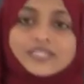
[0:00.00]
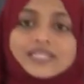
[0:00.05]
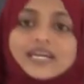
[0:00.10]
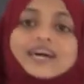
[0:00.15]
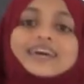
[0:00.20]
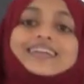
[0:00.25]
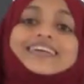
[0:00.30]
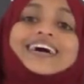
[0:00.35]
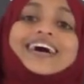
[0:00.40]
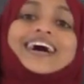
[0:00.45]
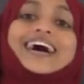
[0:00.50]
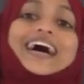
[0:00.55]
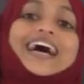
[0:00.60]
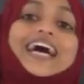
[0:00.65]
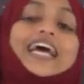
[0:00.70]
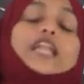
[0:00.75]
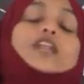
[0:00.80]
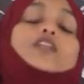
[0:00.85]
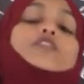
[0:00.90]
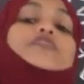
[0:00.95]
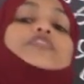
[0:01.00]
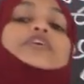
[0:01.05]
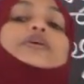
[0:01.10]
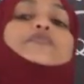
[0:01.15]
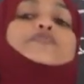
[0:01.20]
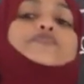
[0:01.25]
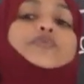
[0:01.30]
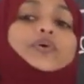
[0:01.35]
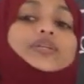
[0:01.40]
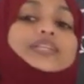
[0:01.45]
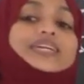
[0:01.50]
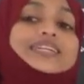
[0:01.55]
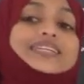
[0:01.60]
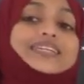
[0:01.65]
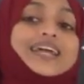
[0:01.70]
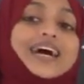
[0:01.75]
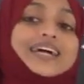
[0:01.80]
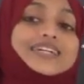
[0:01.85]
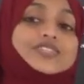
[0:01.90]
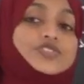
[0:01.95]
are helping for the
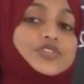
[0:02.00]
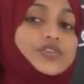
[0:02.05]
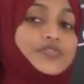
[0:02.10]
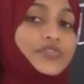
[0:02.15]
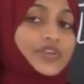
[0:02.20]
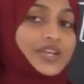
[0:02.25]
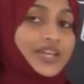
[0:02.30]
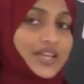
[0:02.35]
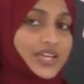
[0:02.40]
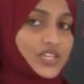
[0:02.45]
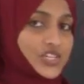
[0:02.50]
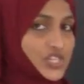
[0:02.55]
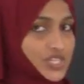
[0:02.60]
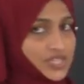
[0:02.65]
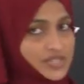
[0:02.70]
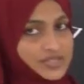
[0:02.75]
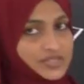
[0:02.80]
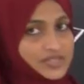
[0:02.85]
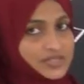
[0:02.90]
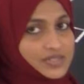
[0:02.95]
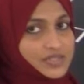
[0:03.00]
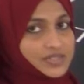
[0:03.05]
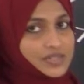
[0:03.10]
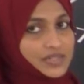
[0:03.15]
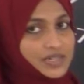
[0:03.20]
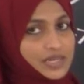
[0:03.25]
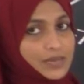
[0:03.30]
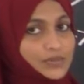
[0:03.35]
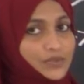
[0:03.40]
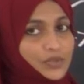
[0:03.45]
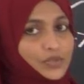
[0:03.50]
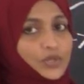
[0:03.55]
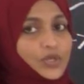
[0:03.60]
nitrification. Come to